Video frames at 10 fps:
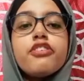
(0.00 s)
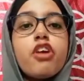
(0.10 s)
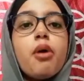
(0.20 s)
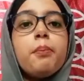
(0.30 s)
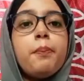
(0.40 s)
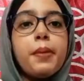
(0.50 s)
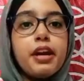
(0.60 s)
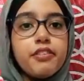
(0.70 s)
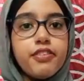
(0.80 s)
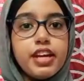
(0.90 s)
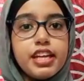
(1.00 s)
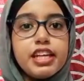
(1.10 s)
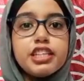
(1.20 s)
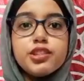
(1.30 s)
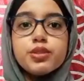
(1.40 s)
from
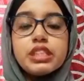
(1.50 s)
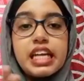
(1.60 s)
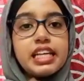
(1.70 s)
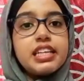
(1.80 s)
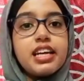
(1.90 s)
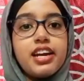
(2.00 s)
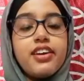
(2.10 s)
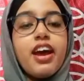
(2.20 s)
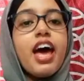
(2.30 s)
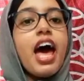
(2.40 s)
periphery to center